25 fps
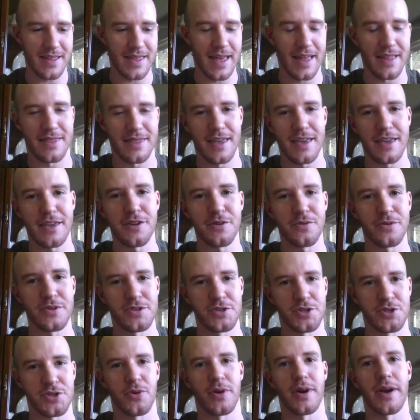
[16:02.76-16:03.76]
take that thing you
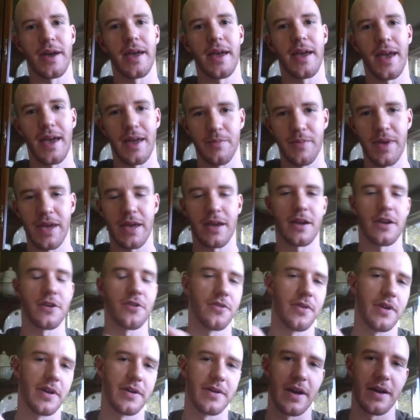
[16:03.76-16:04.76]
enjoy and make a
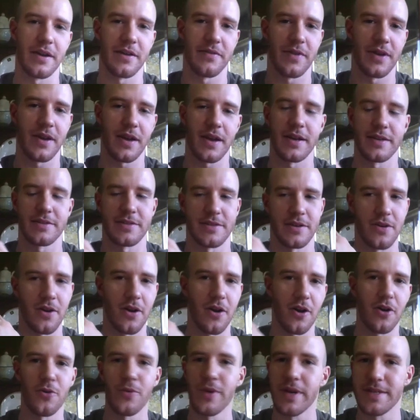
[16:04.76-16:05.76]
career out of it. Because there
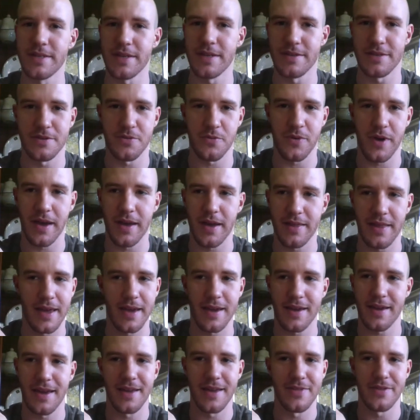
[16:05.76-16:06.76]
always is a way.
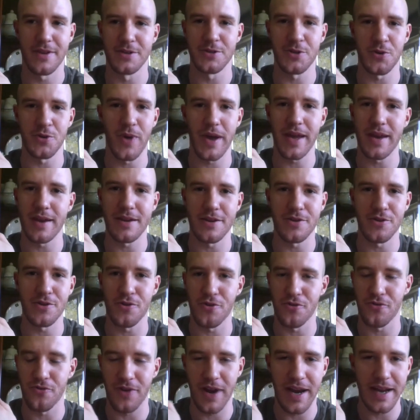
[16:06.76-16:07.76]
Like there's a way to do
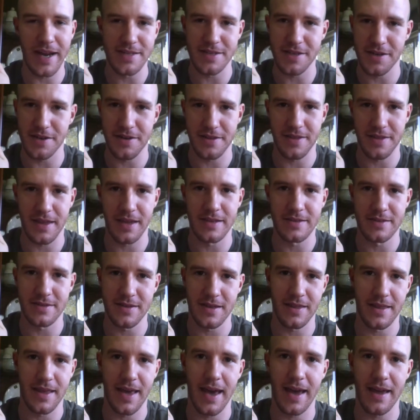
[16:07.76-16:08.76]
crazier things
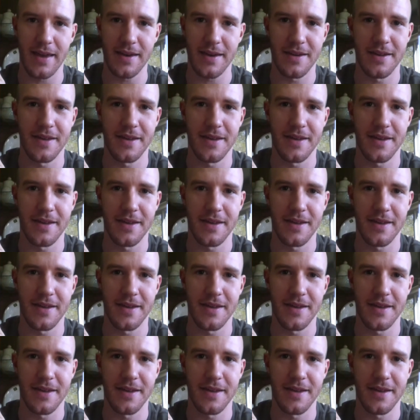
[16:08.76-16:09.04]
than that.